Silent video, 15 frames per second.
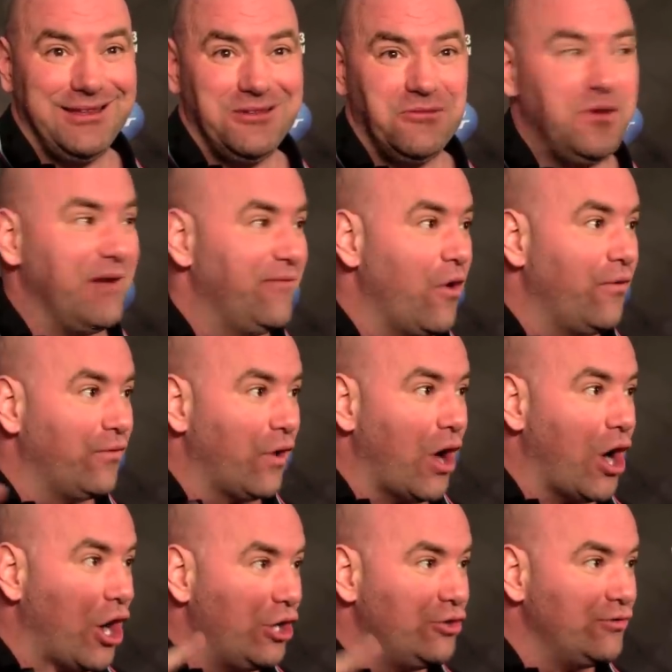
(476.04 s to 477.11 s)
We have over
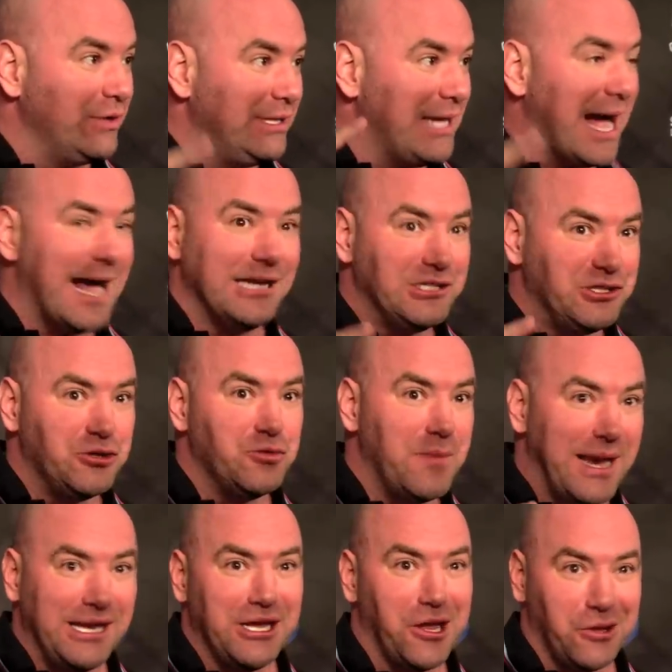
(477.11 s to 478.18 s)
100 guys too
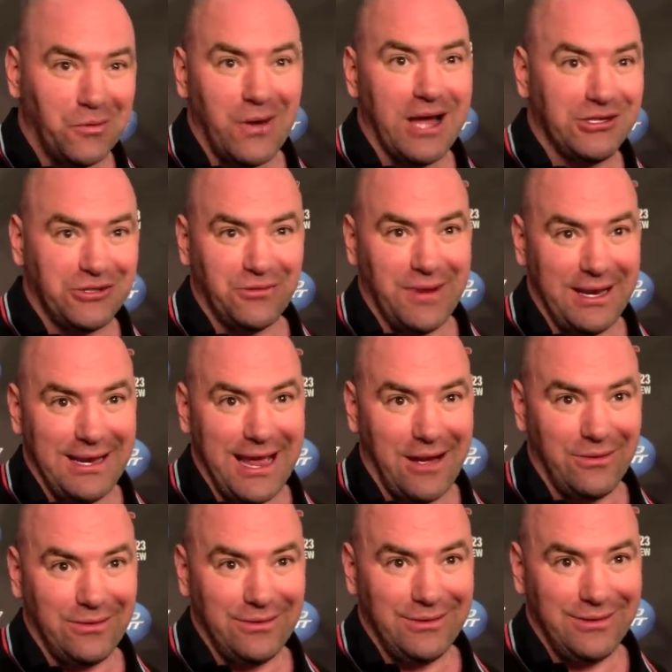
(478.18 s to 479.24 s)
many on the roster right now,
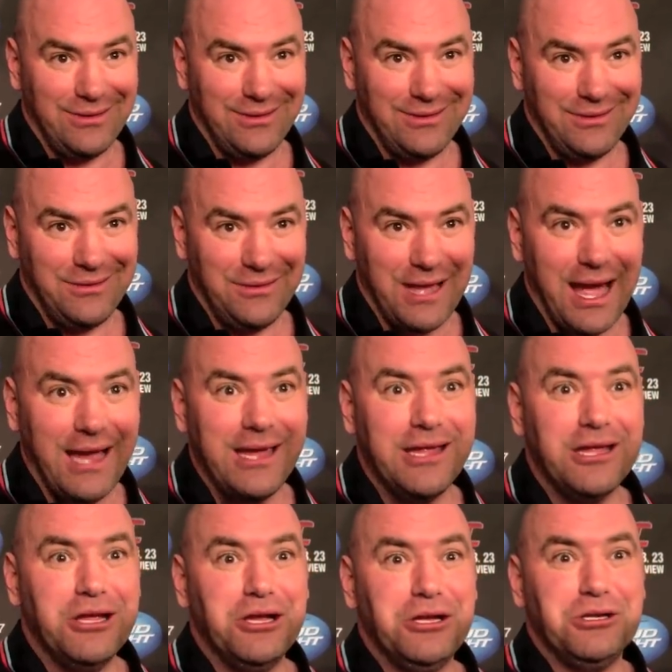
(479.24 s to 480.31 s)
okay?
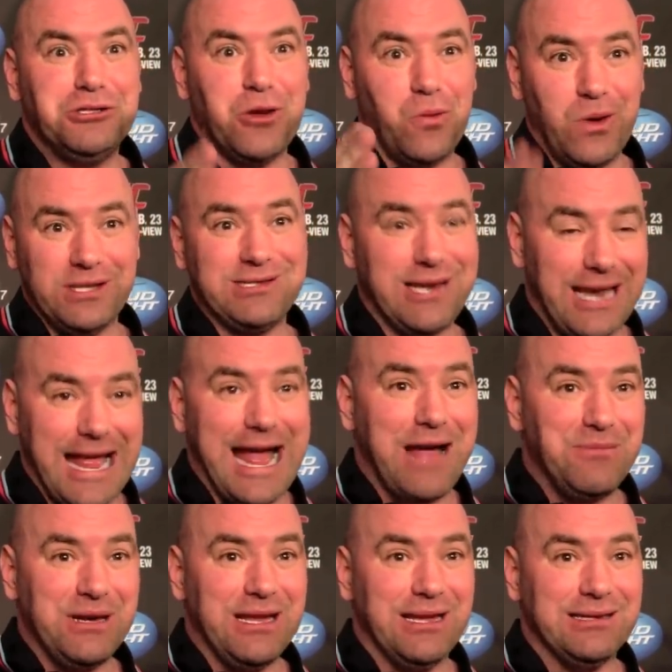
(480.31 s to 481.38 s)
So what's going to
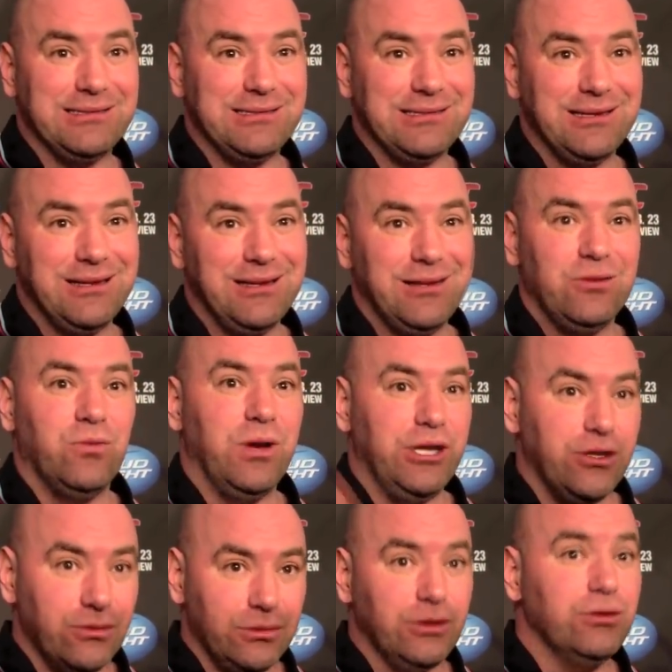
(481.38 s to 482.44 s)
happen is when
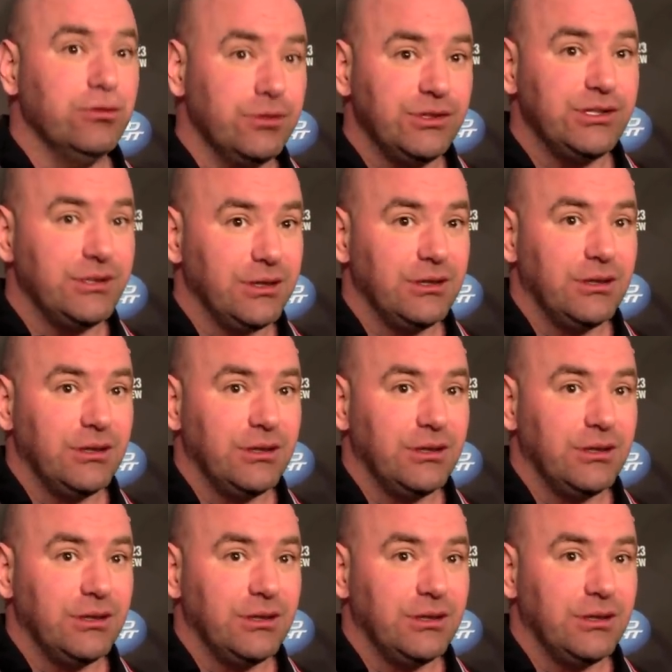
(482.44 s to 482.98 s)
you lose...